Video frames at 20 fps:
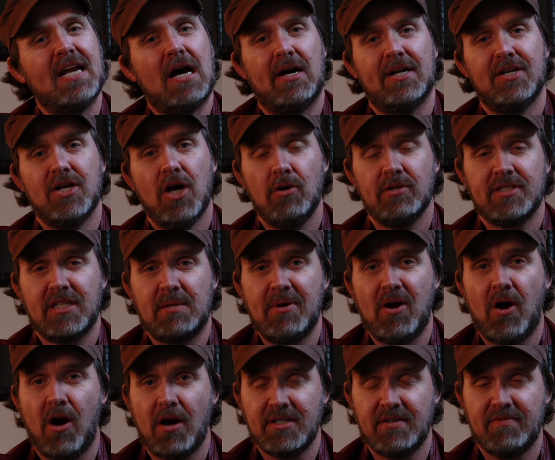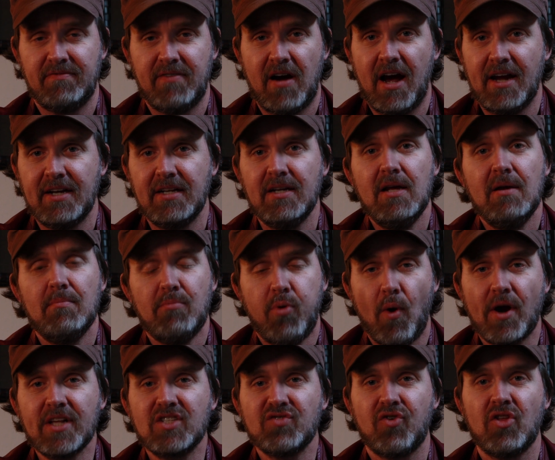Now, I know it's going to be hard to find
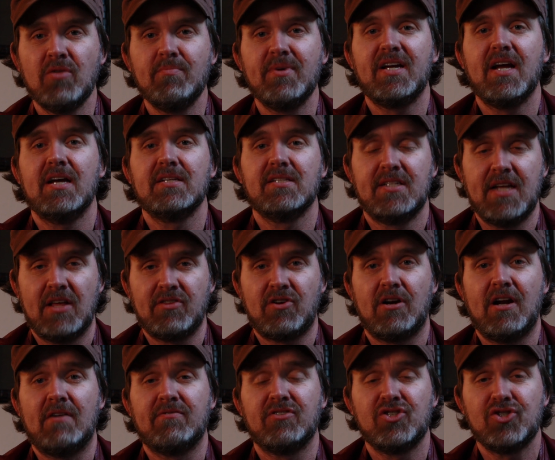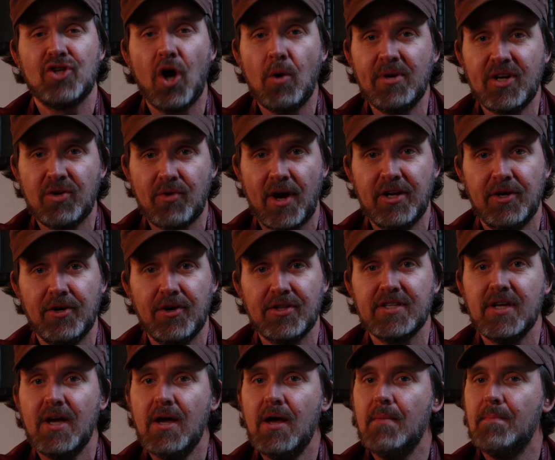points for them because the Death Guard have so many great
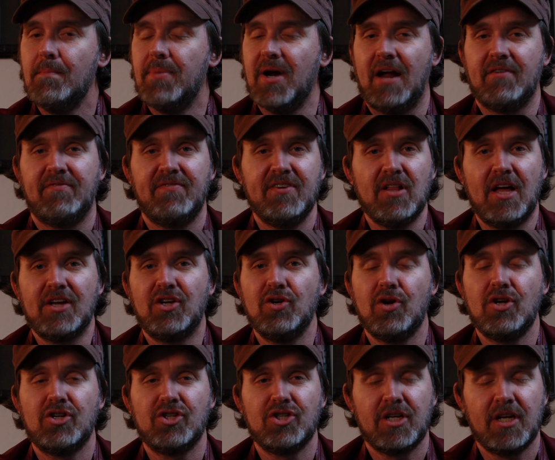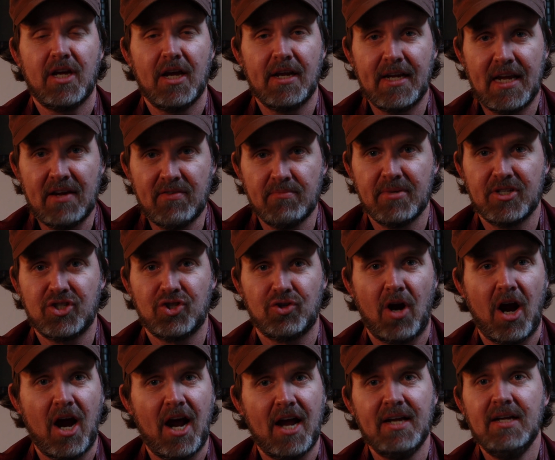units, but I feel like you can give them a
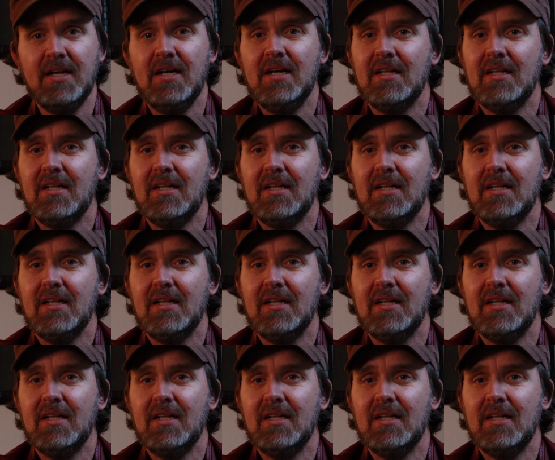try.